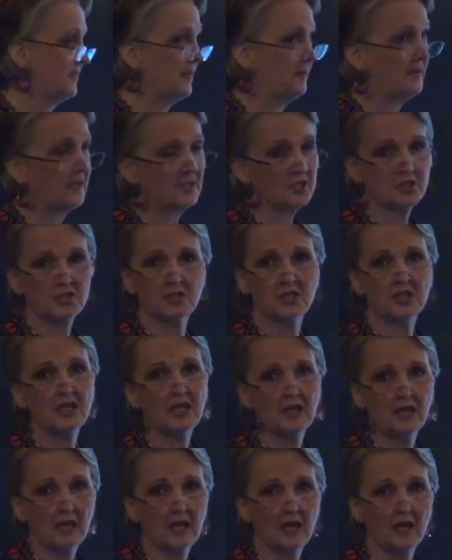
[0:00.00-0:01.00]
because
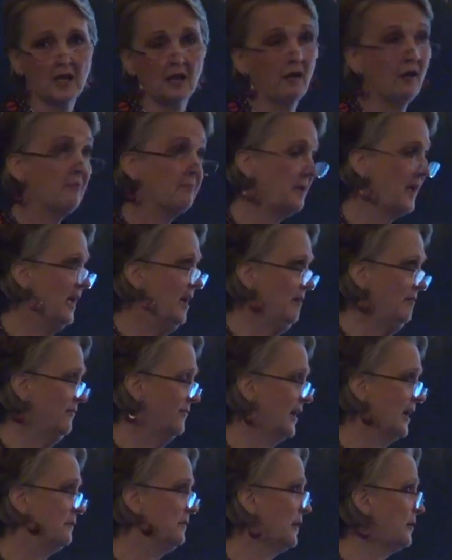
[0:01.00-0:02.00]
her
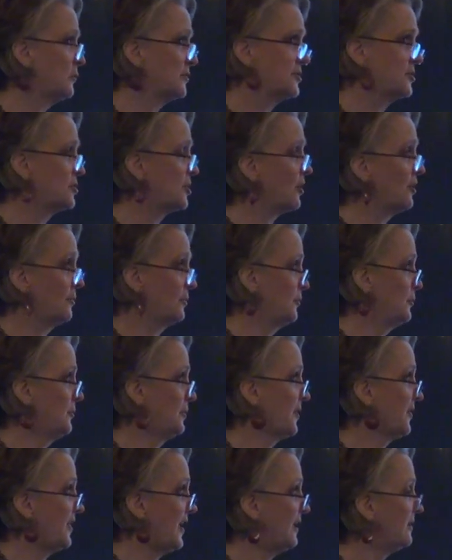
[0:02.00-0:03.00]
family was dirt
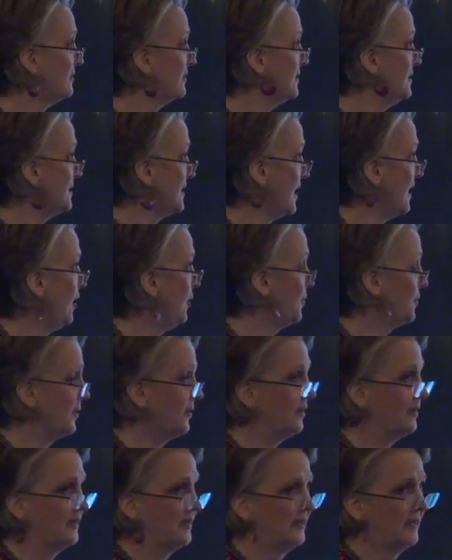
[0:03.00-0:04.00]
poor. They couldn't help
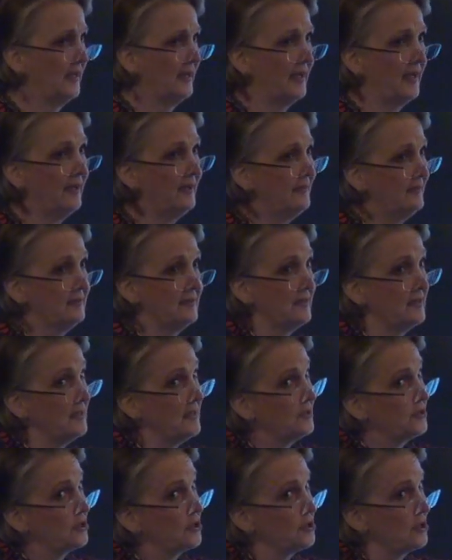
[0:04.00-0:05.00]
her, and
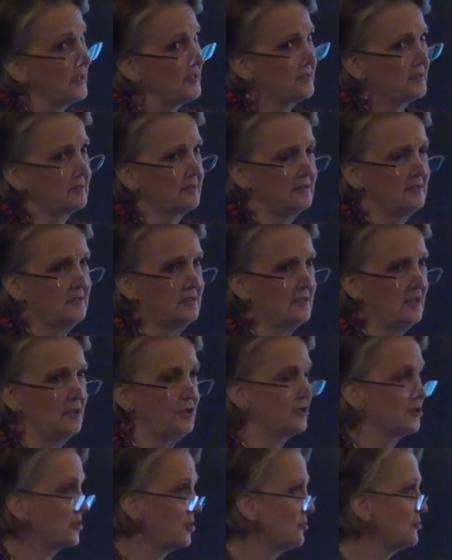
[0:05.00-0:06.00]
it's just
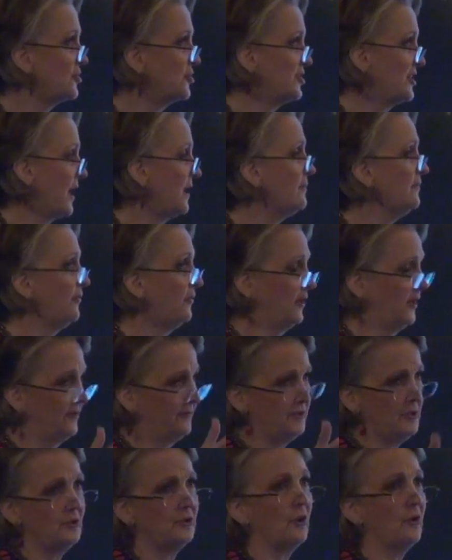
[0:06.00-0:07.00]
considered so shameful
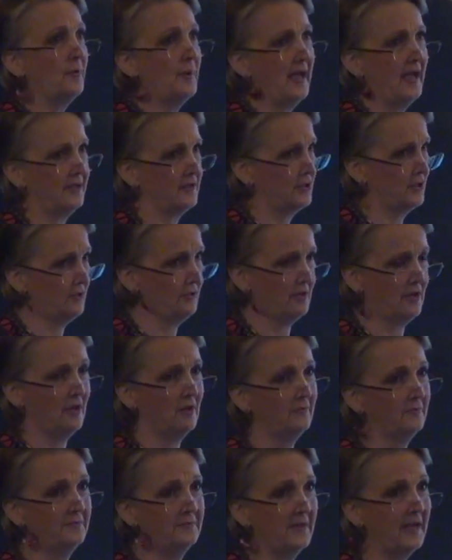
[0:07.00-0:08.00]
if you go back to your
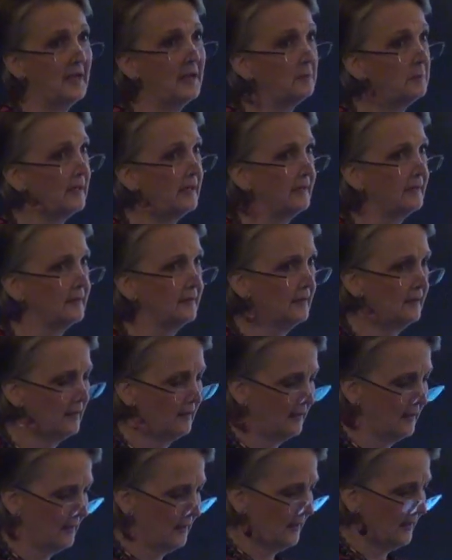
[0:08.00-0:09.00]
home family.
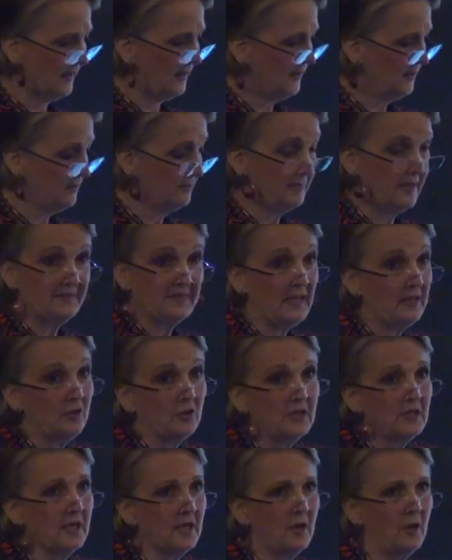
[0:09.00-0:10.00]
But they
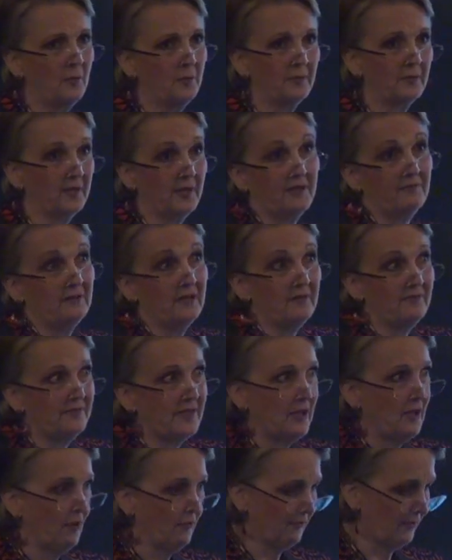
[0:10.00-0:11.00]
couldn't help her even if
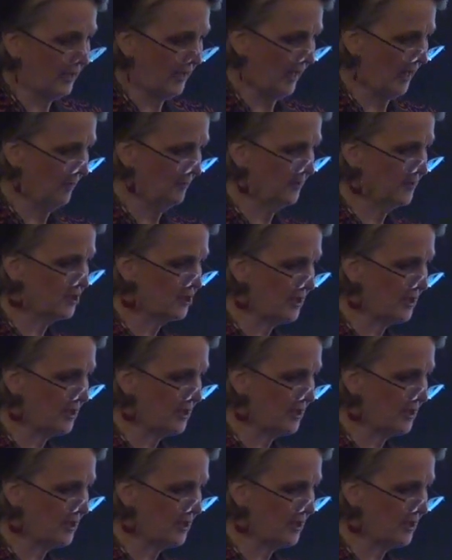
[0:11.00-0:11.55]
they overcame the